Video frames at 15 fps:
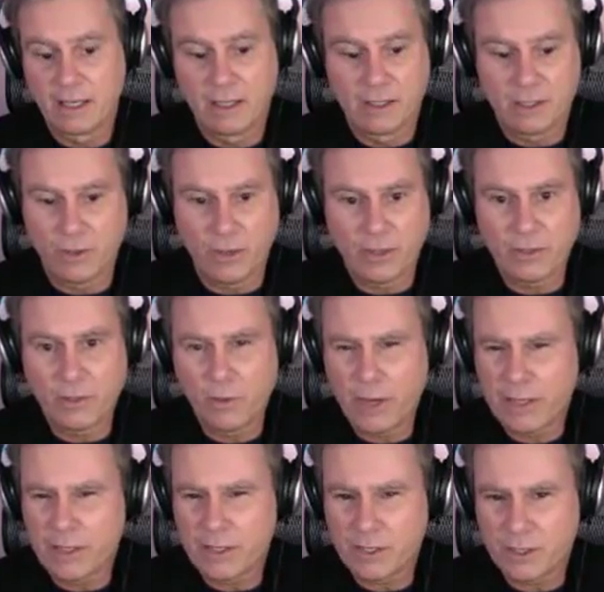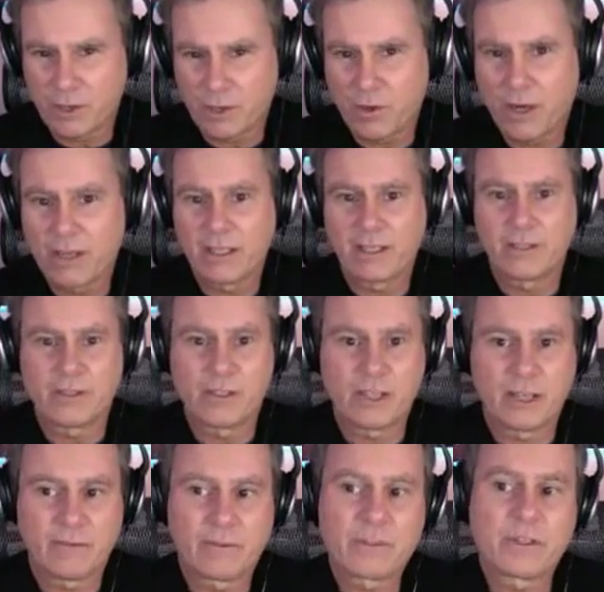So I don't know why this is so hard to
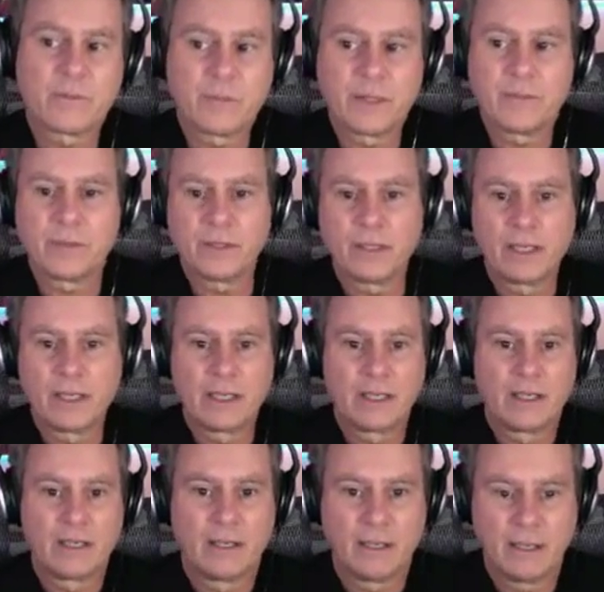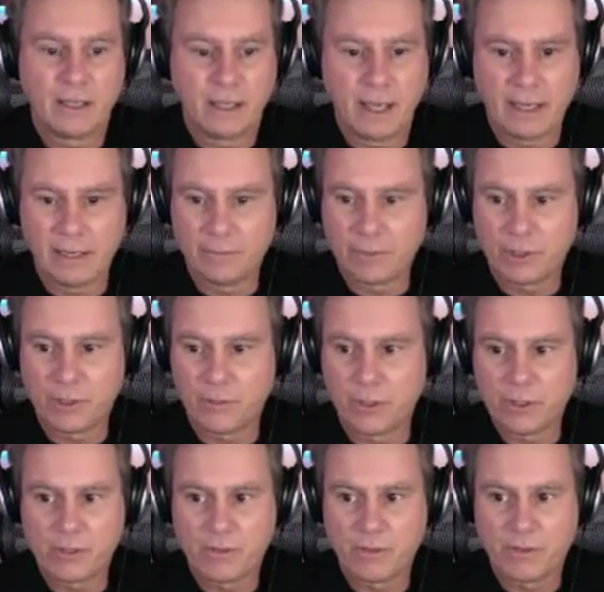understand for some people, and I'm sure
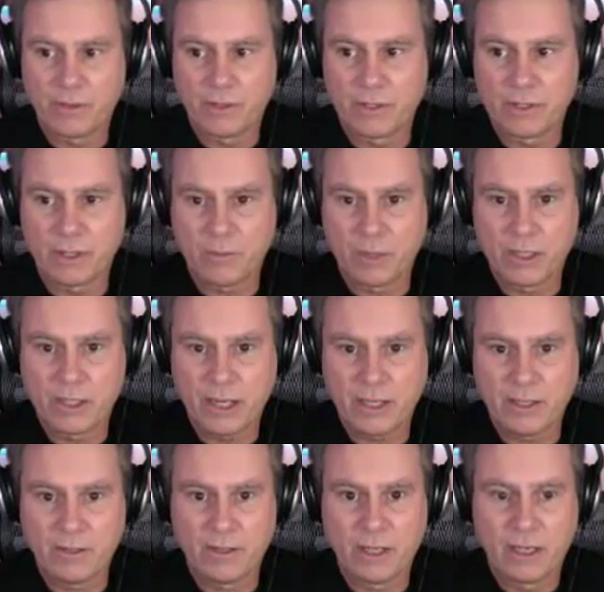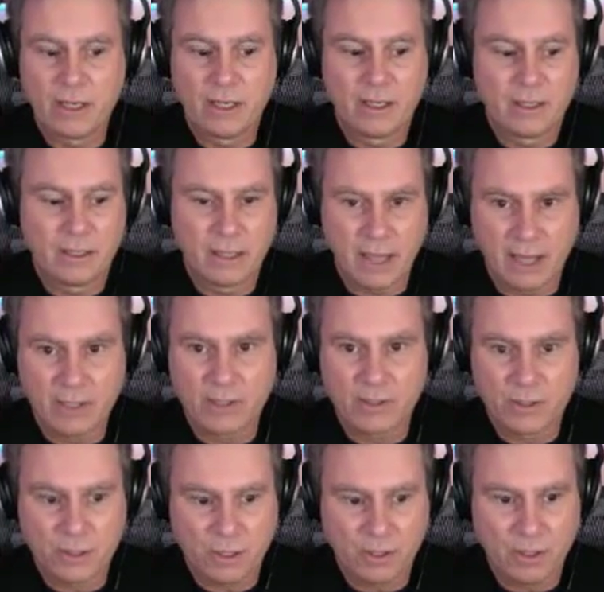most of you feel the same way as I do. The National
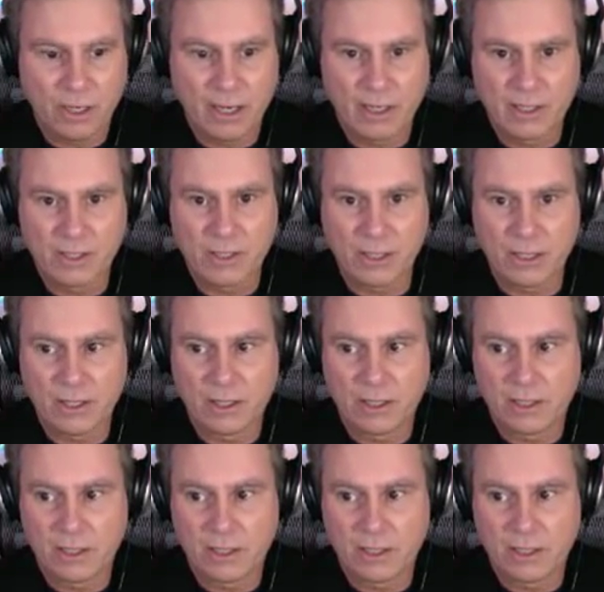Security Agency